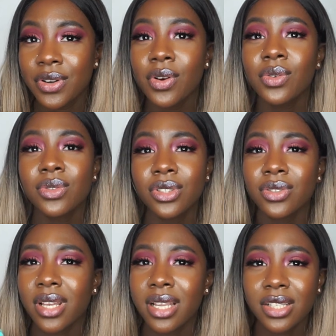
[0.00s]
code,
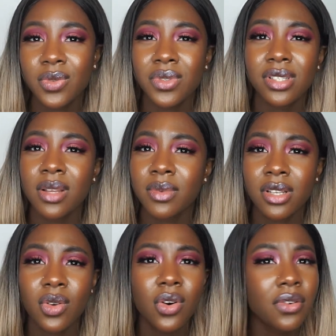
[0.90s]
you'll get like
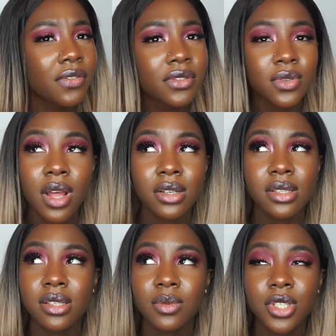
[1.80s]

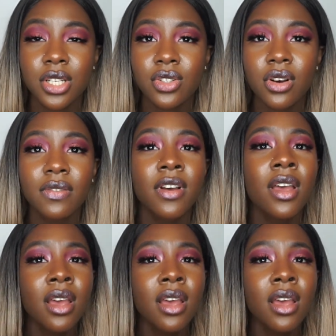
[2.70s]
$2 and some change off.